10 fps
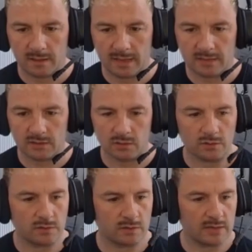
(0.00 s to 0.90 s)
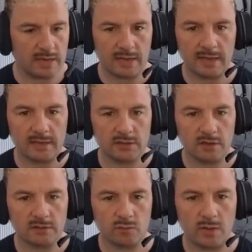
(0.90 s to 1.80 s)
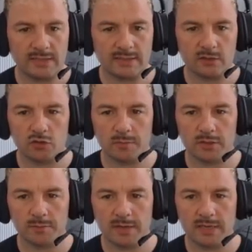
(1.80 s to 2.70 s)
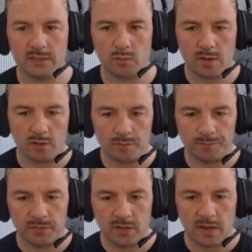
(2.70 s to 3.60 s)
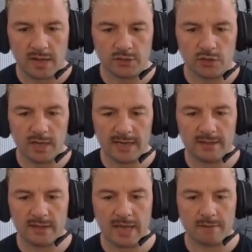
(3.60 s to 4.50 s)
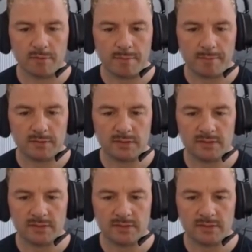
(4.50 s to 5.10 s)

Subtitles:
That is good, yeah, and it's not wasting too much money as well. I do like how the game remembers the